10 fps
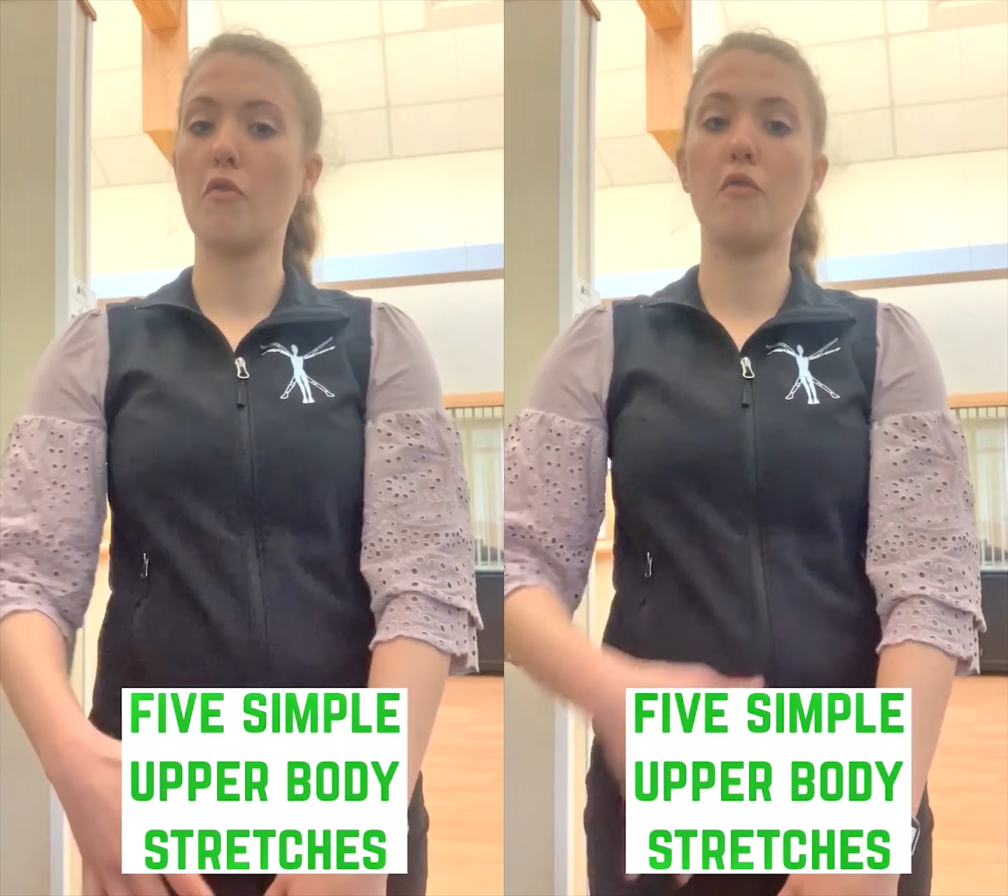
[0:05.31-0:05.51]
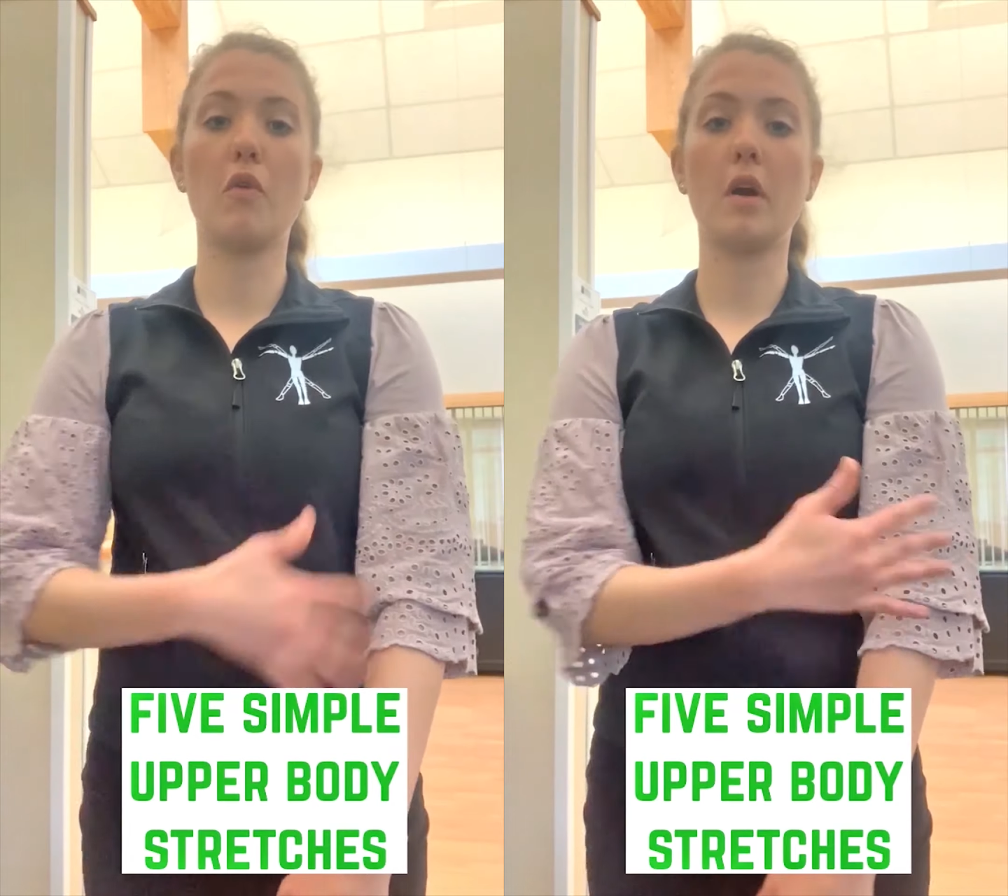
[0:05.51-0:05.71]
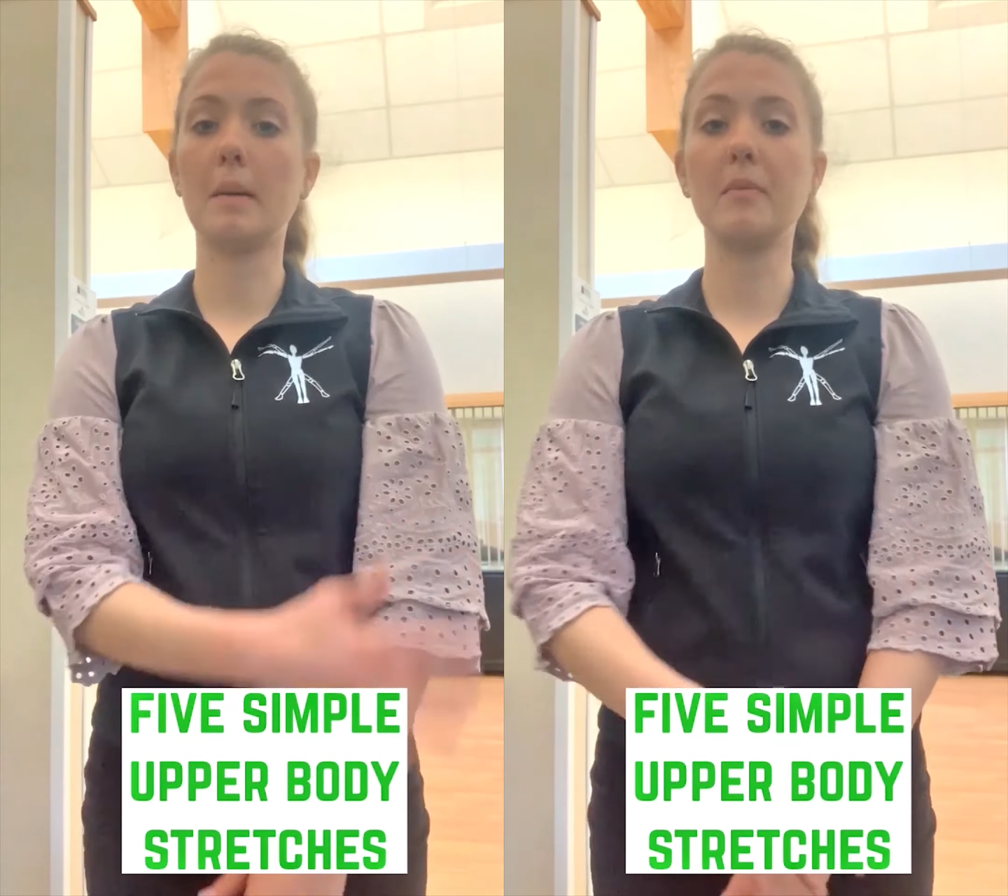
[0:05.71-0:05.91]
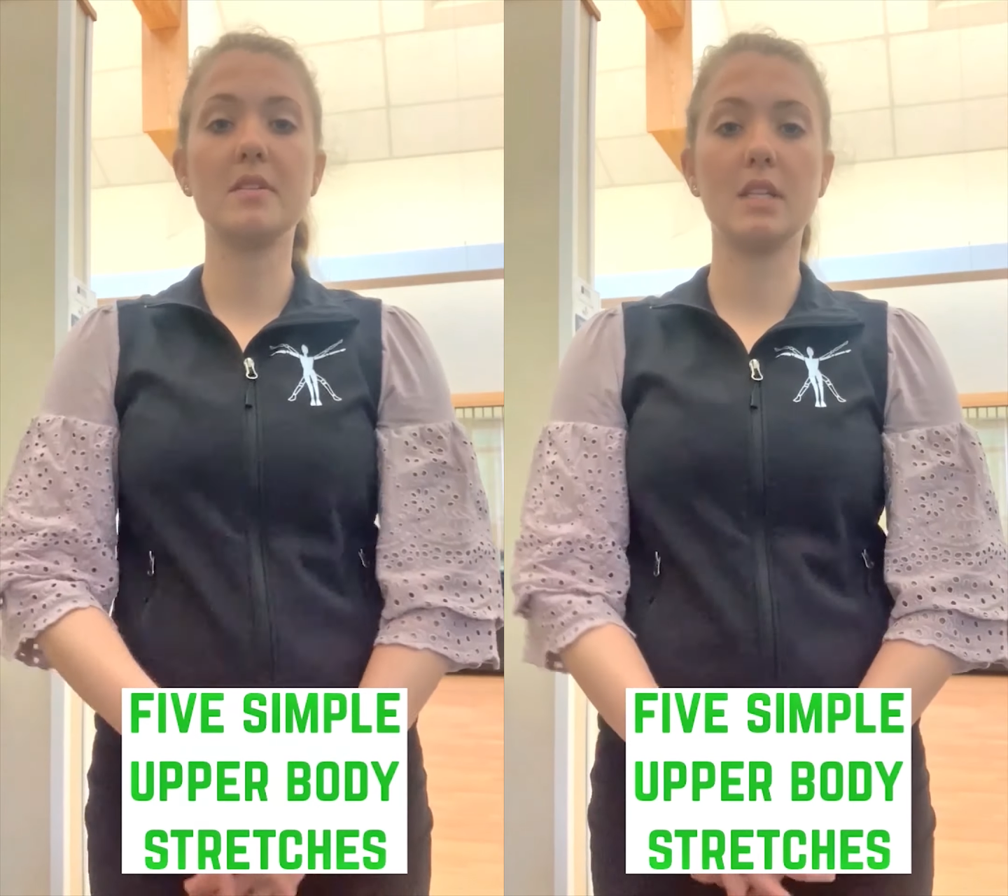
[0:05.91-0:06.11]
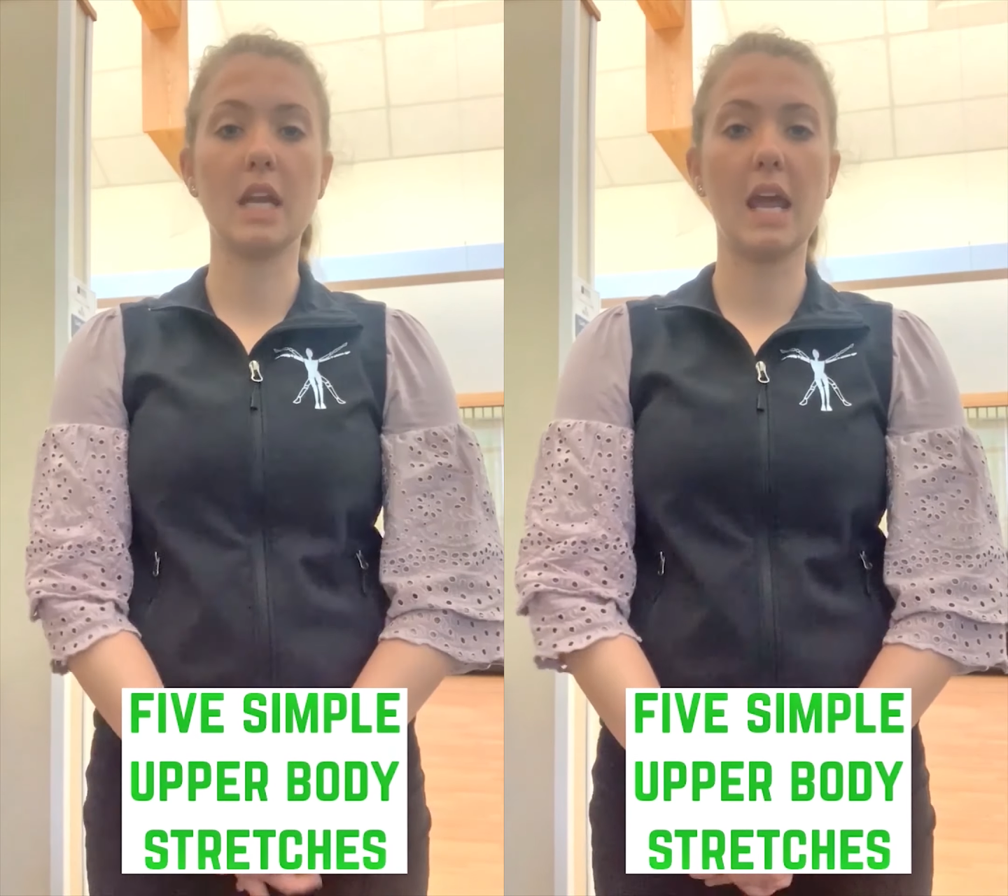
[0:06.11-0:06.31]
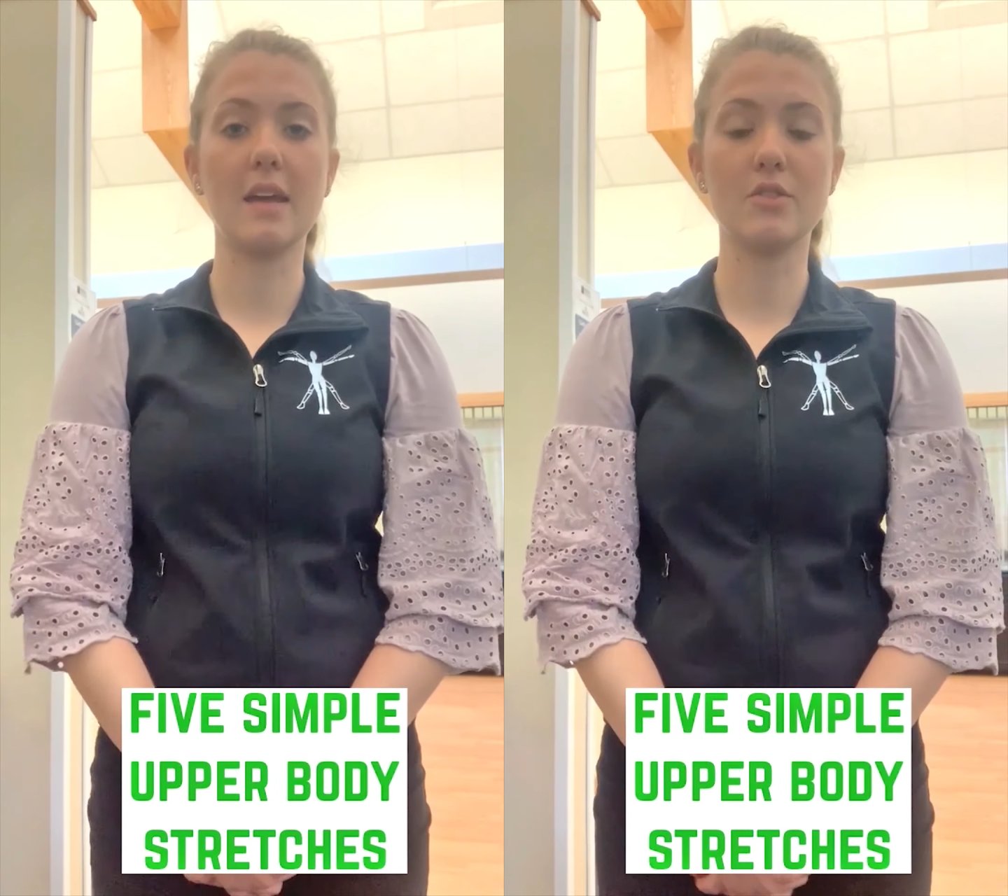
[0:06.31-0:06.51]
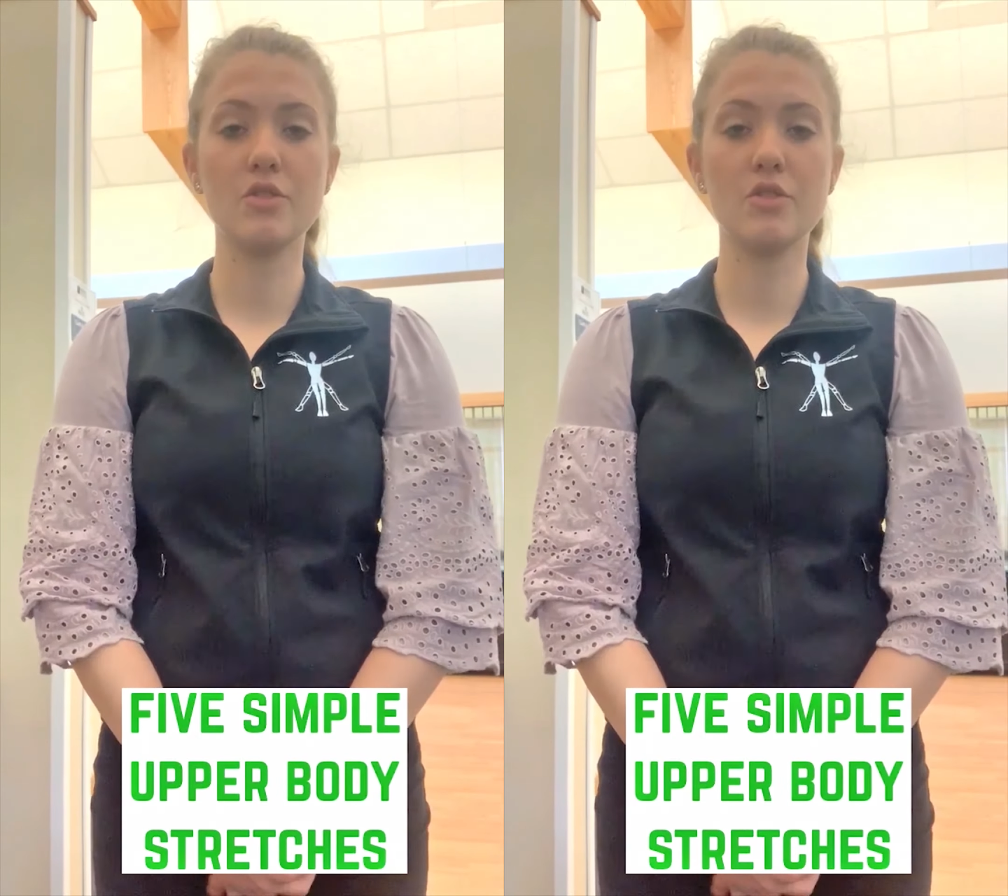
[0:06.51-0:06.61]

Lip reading: forearm, wrist, and hand